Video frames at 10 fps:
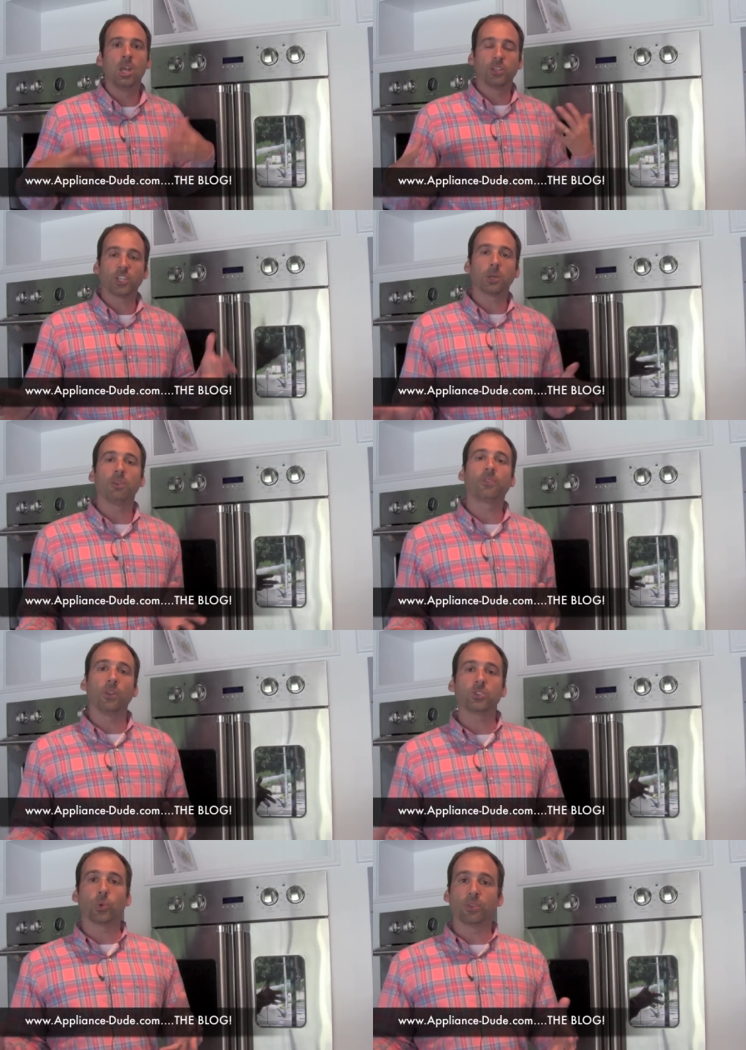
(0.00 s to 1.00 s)
Let's talk about
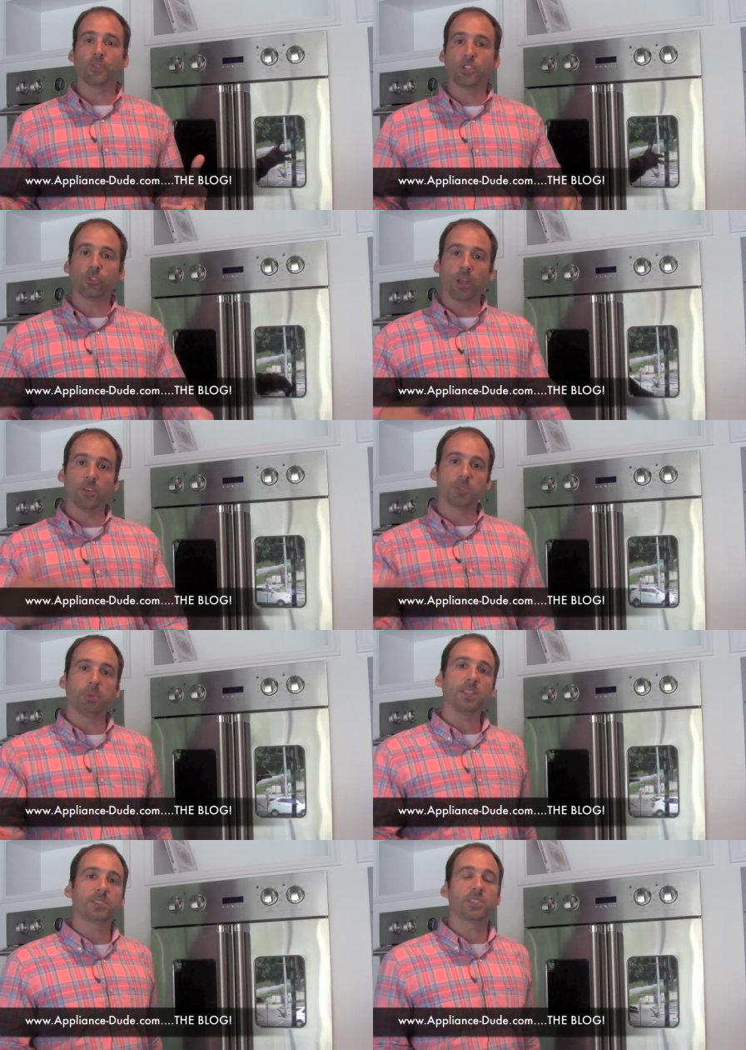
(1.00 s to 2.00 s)
French door refrigerators. The
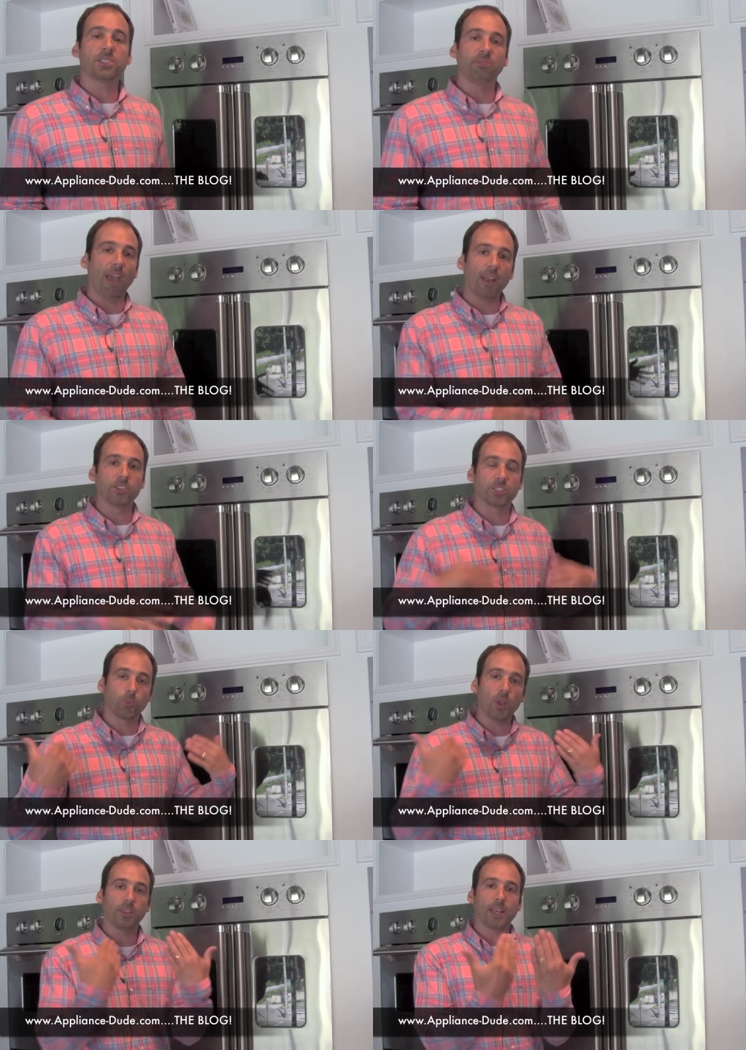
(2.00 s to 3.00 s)
biggest disadvantage is the
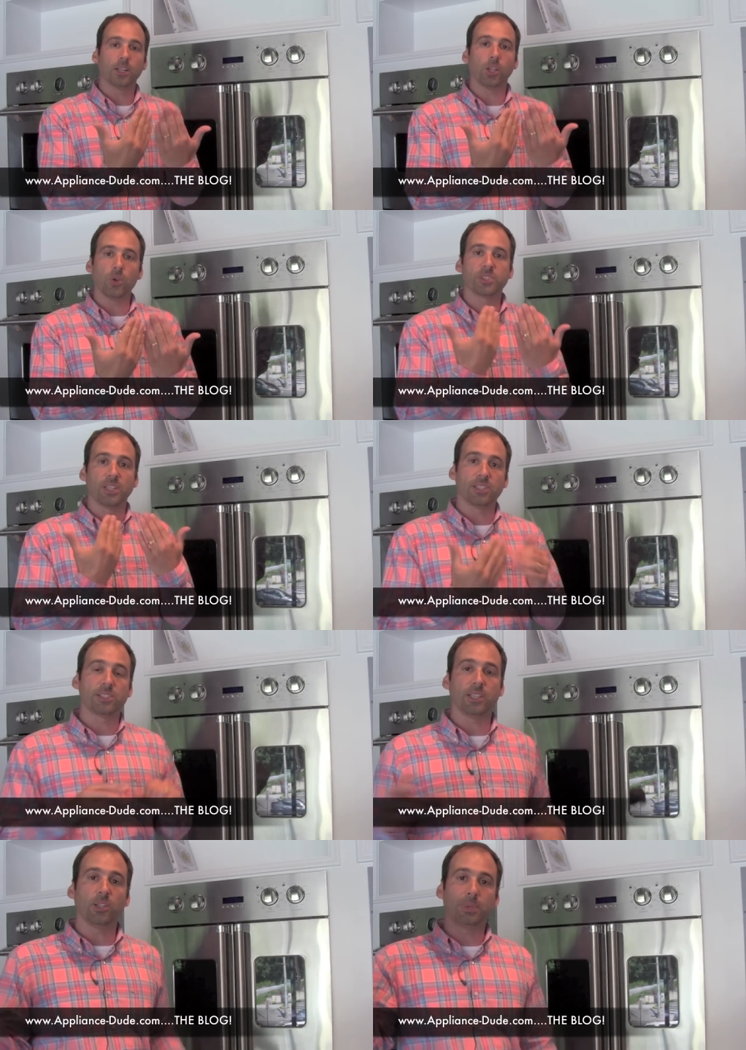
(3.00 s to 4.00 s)
way that they close and they
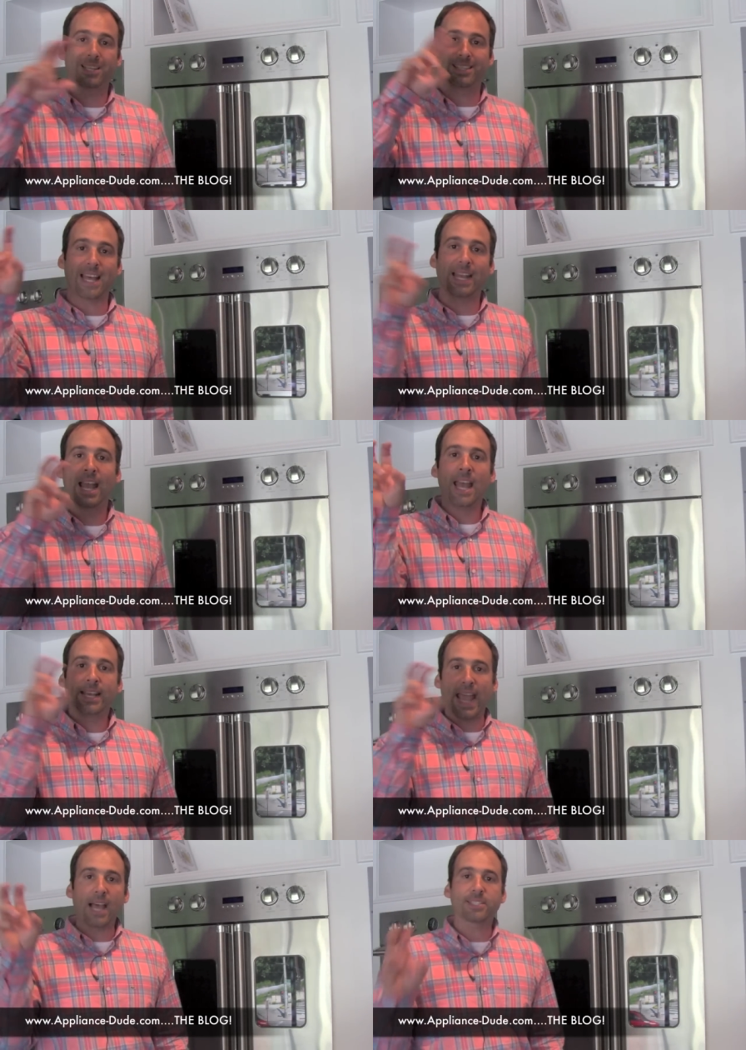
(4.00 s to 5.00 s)
seal because of that
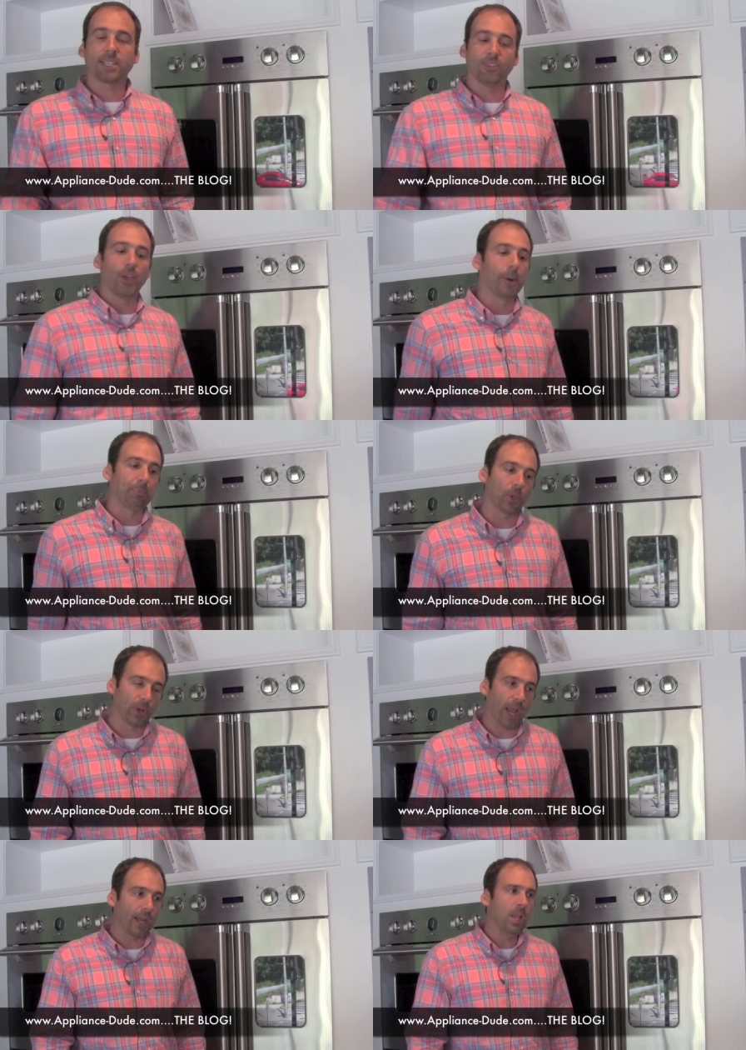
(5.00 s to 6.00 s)
gasket thing,
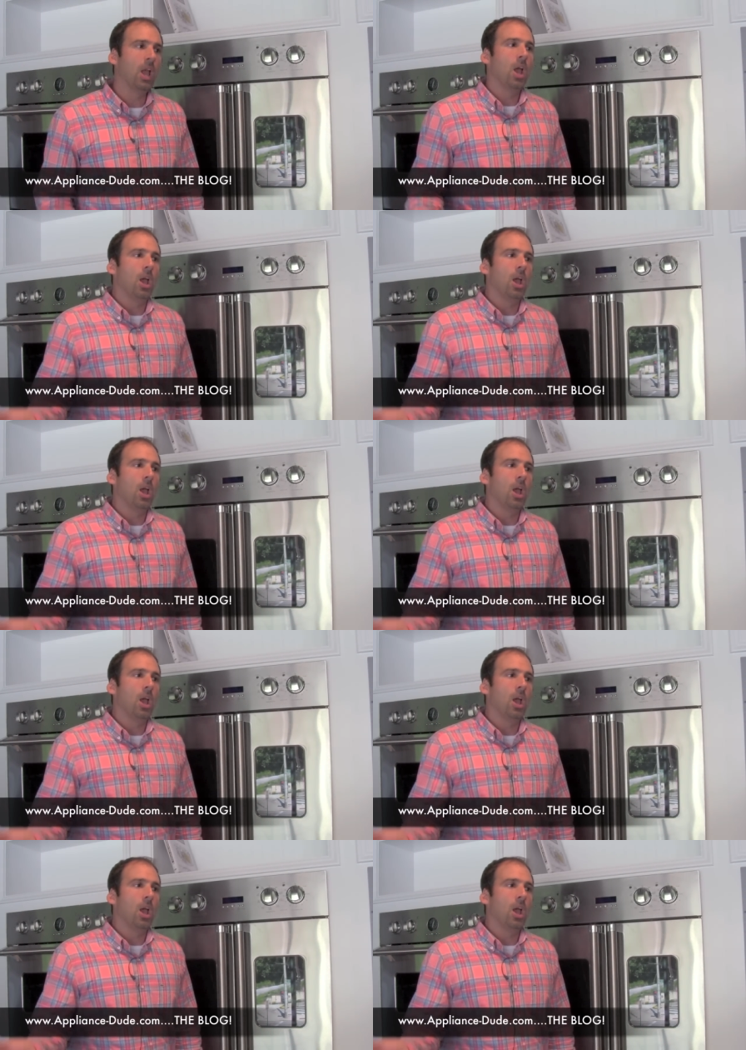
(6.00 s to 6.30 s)
okay?